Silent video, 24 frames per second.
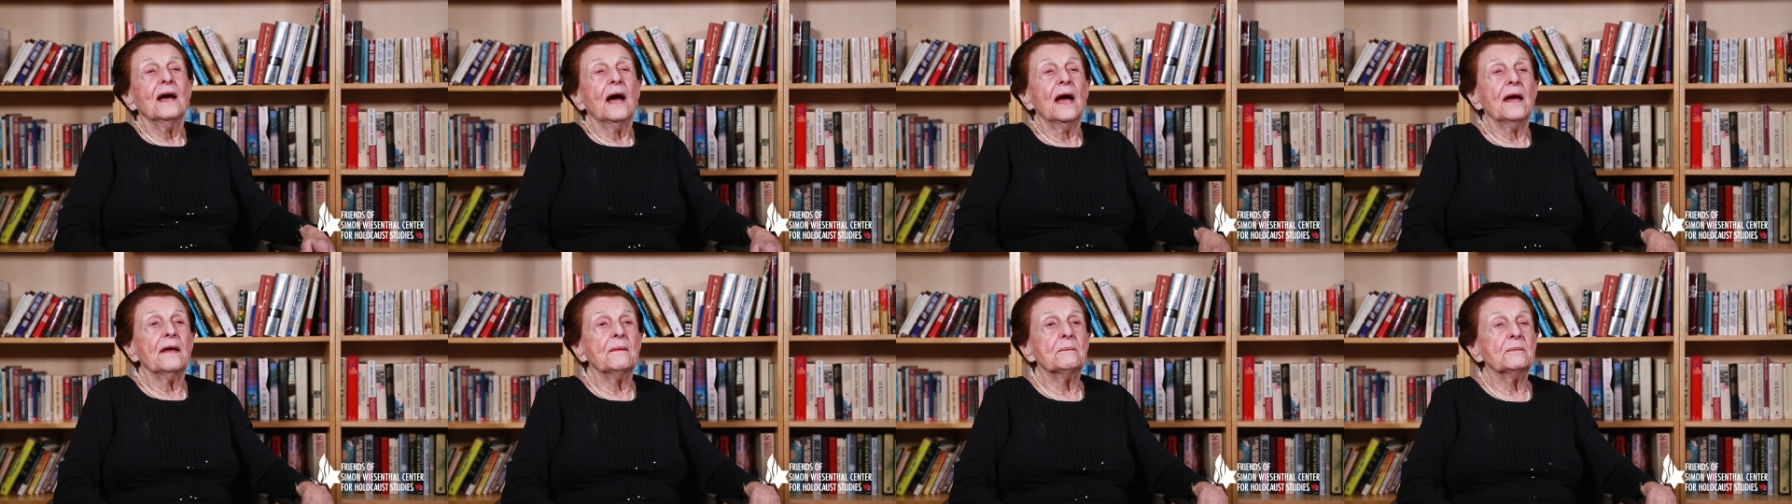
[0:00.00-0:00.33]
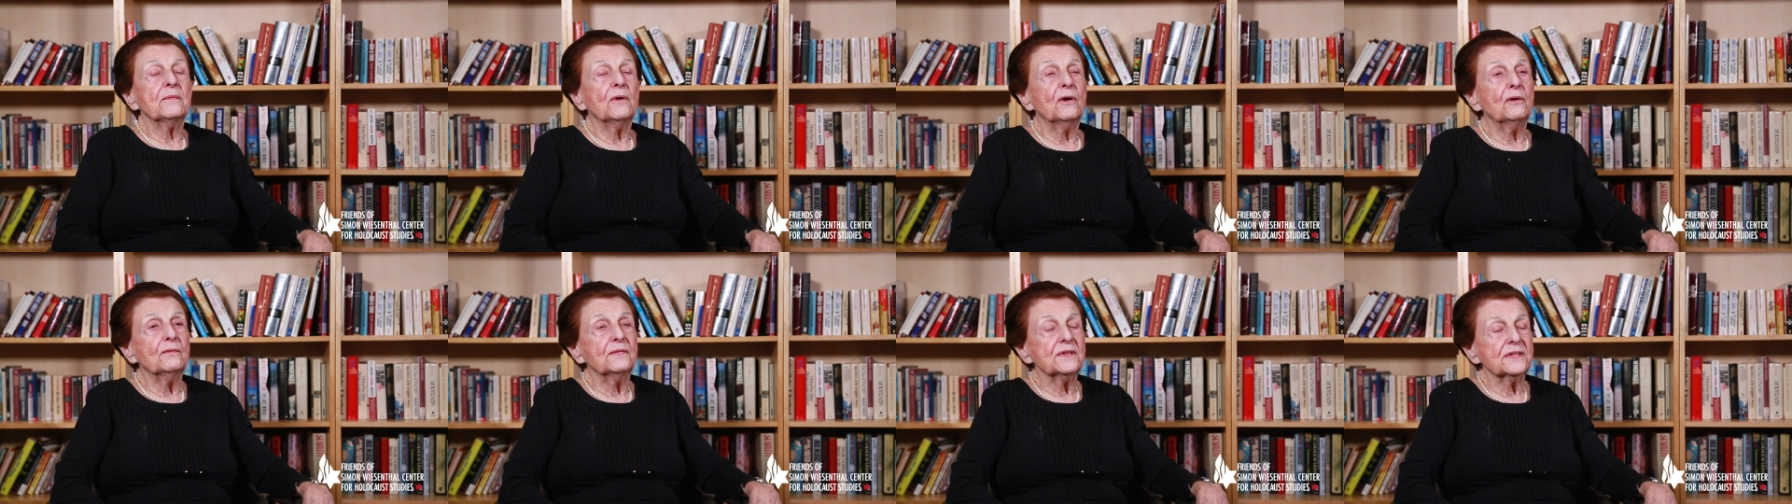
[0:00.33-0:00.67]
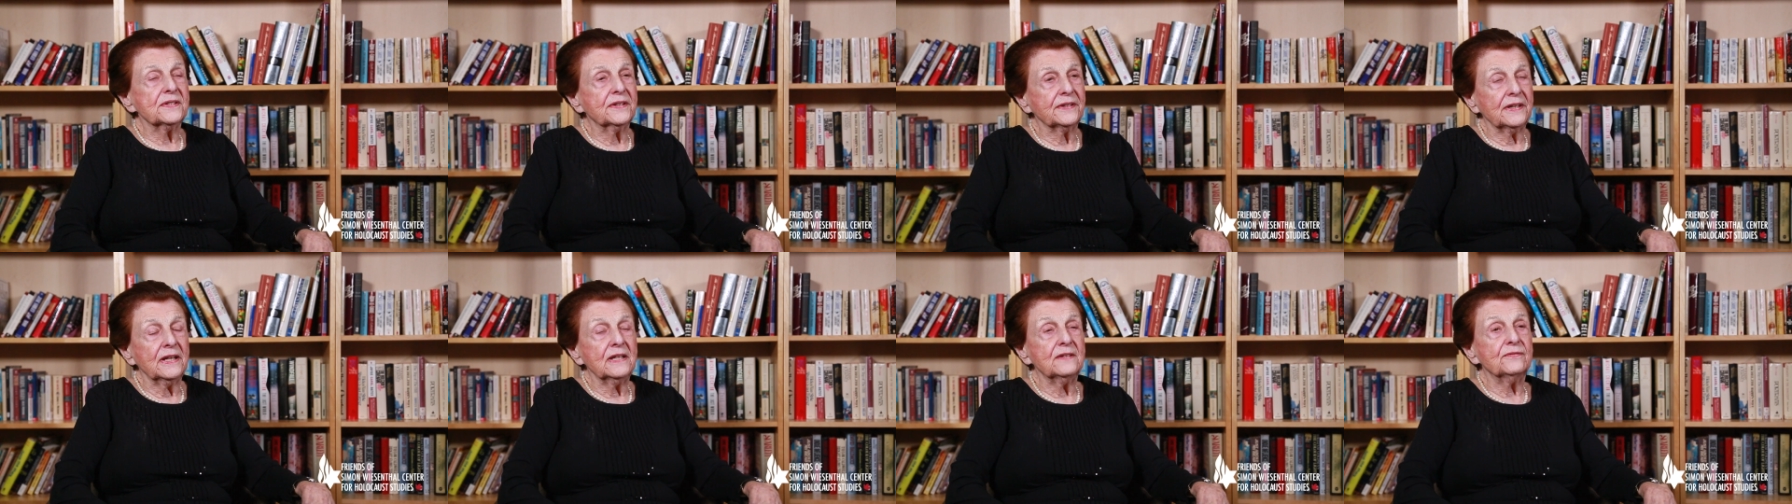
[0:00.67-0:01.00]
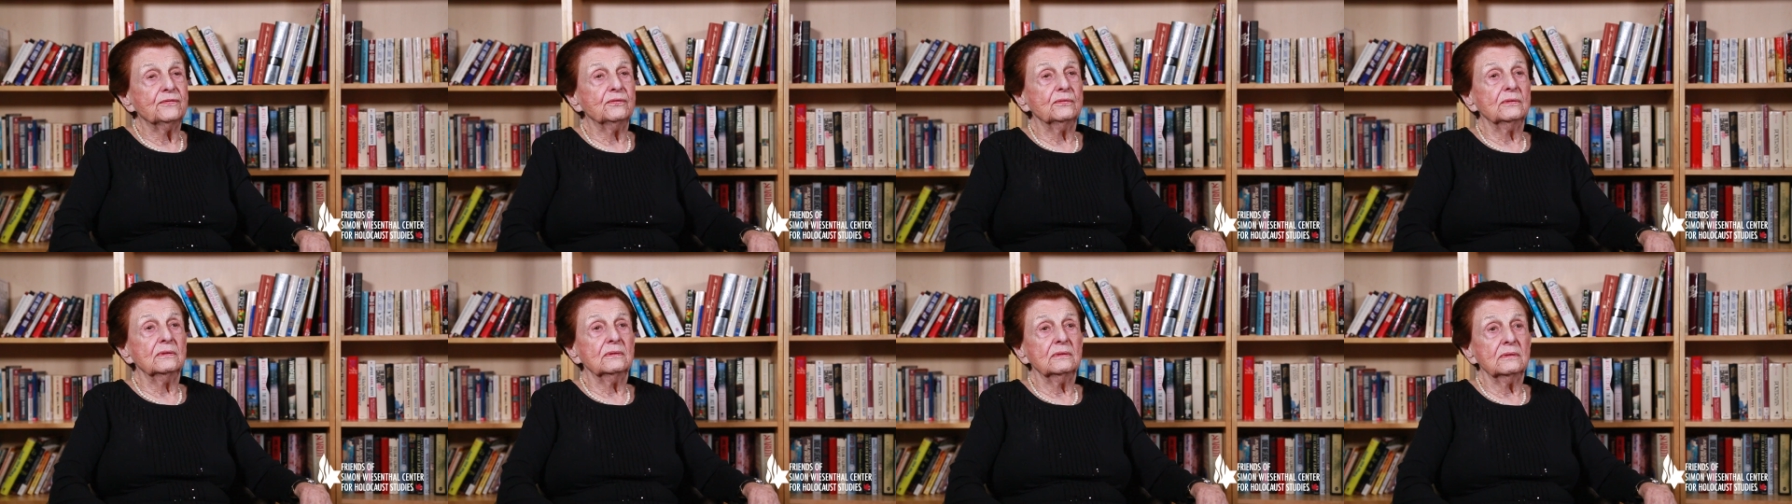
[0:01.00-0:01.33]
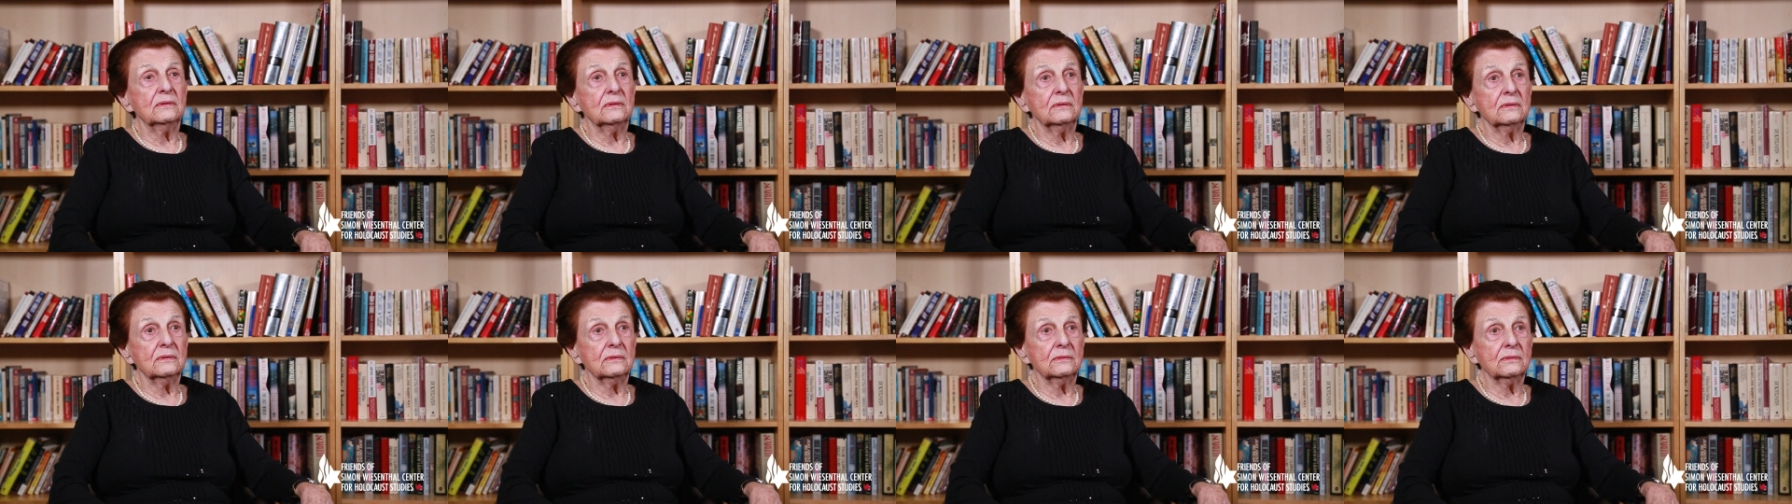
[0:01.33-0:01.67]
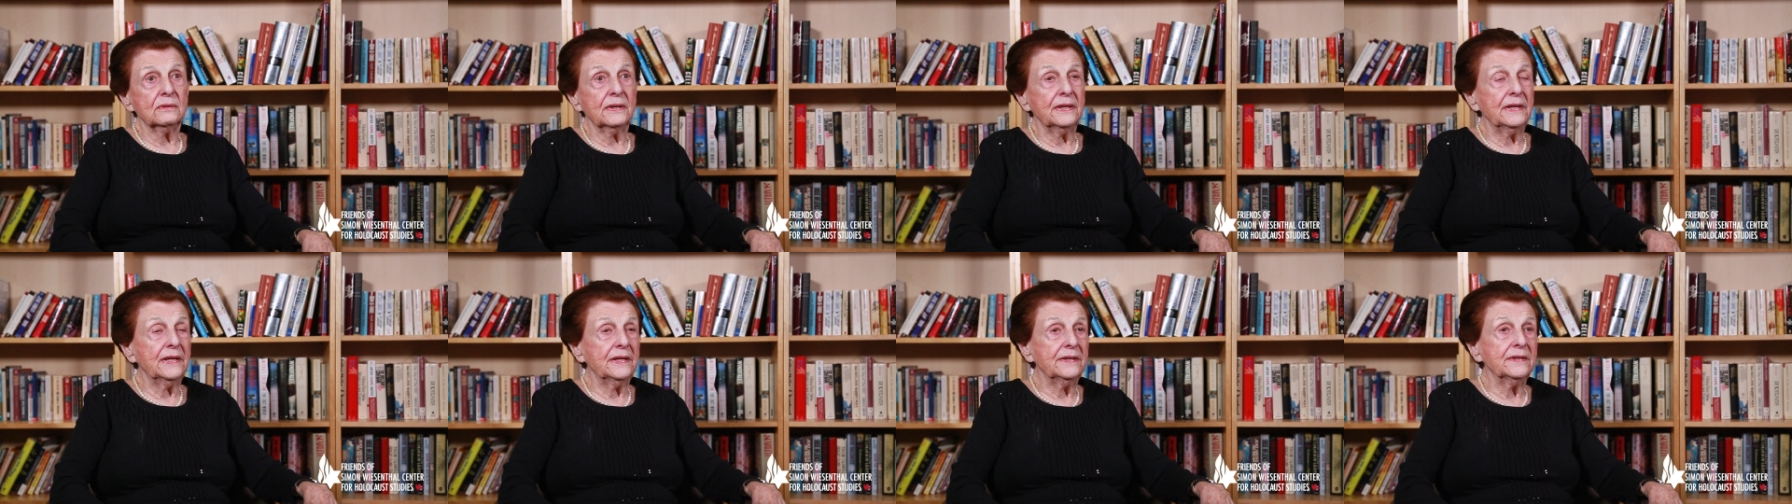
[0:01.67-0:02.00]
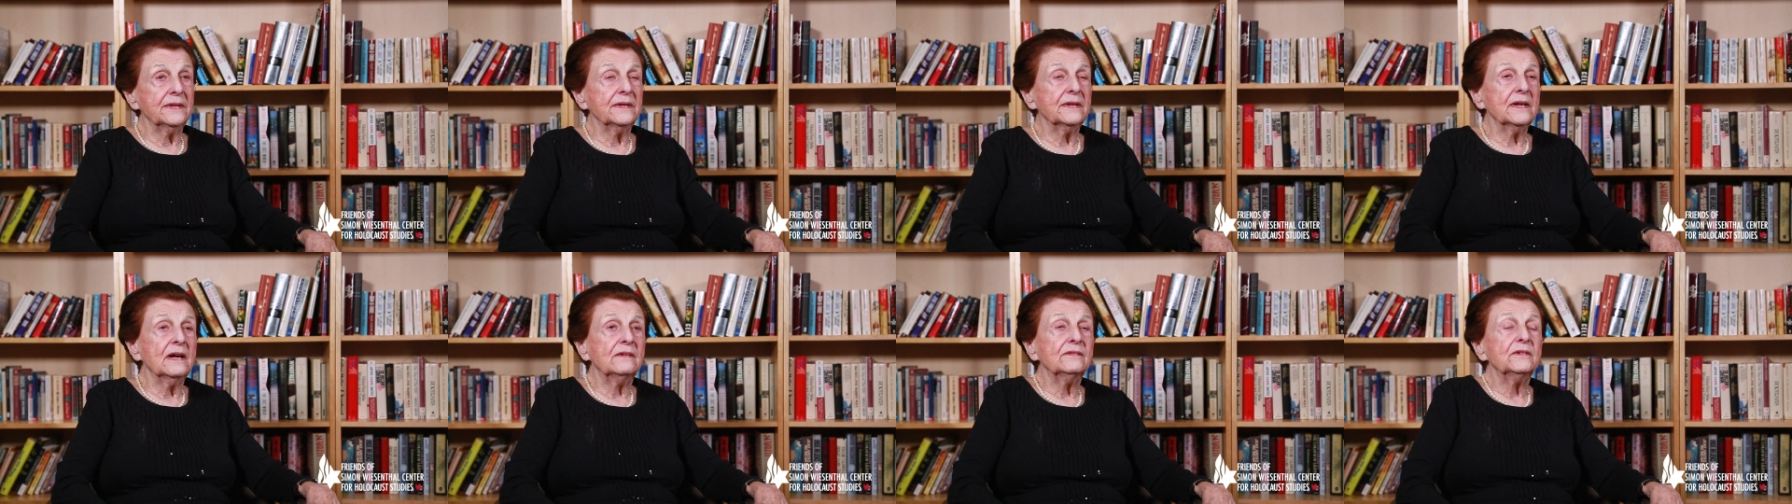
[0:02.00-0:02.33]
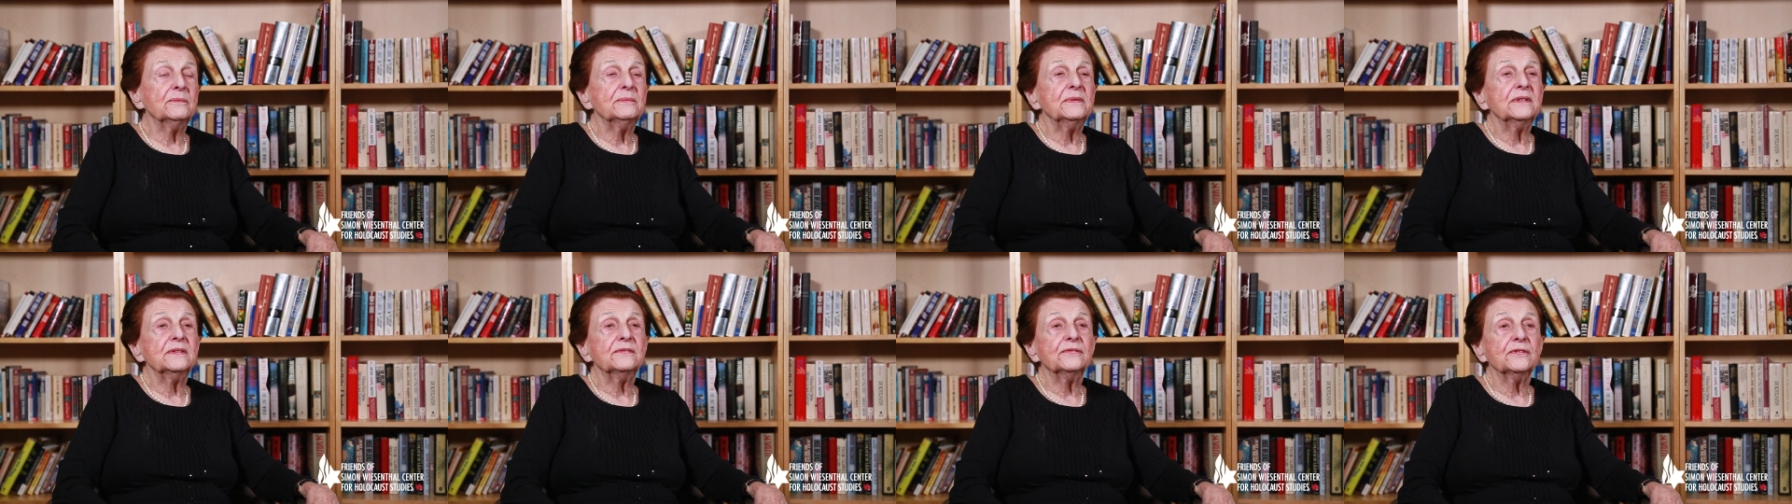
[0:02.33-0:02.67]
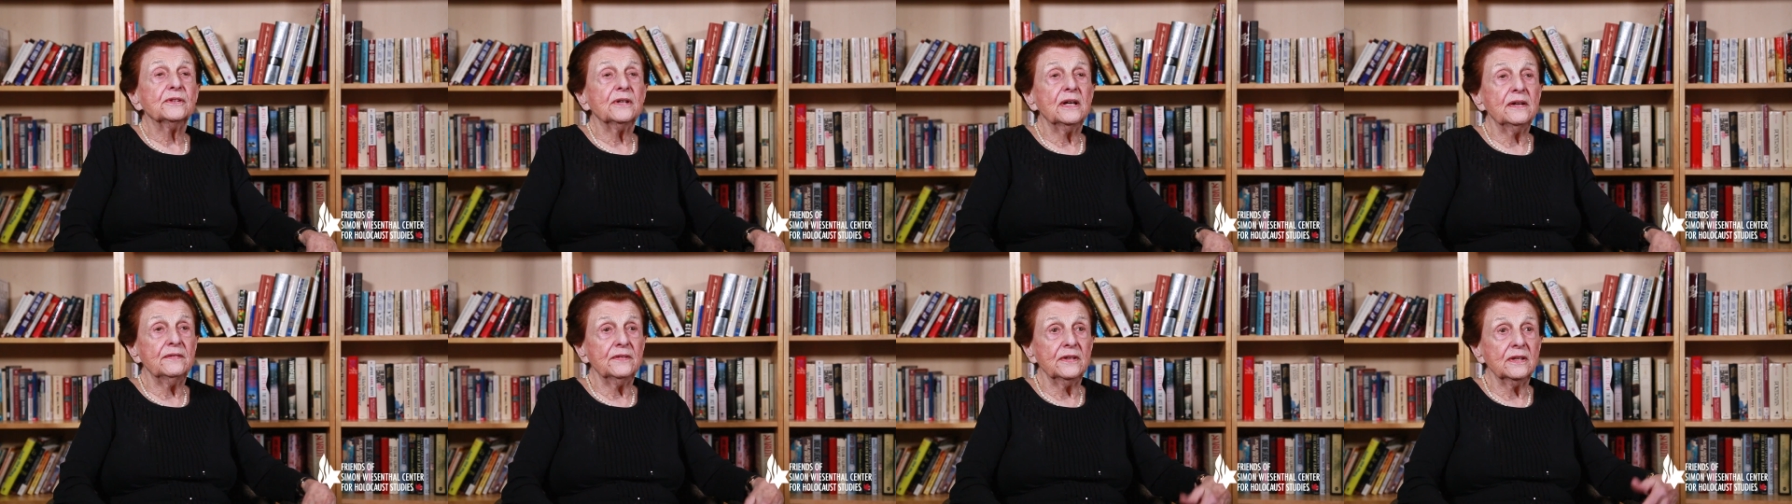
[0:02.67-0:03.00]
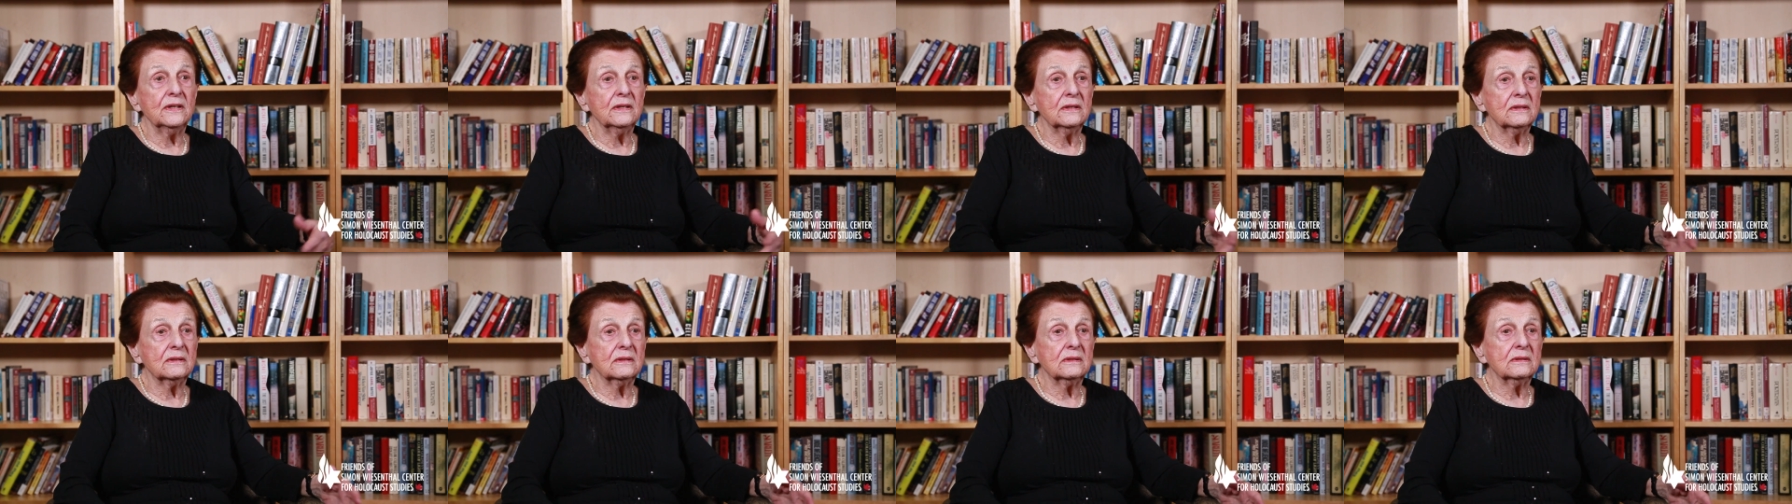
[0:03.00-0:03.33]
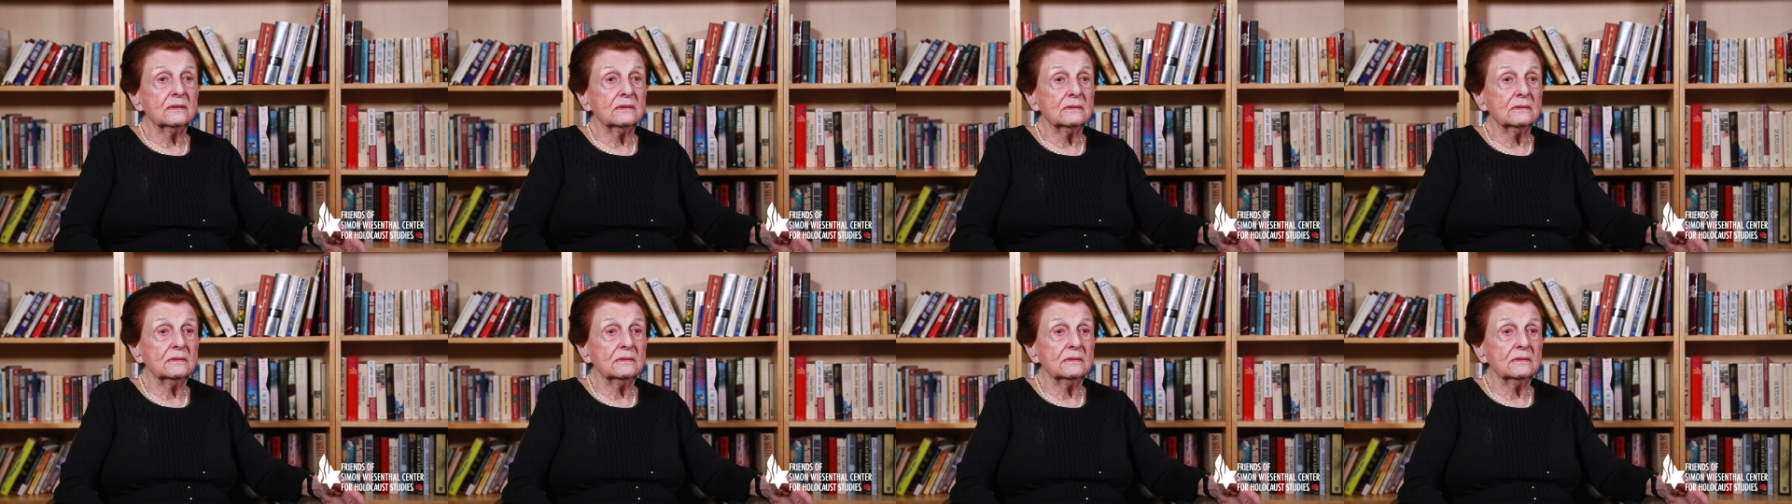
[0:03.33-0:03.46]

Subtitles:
I'm always grateful to Canadian government for having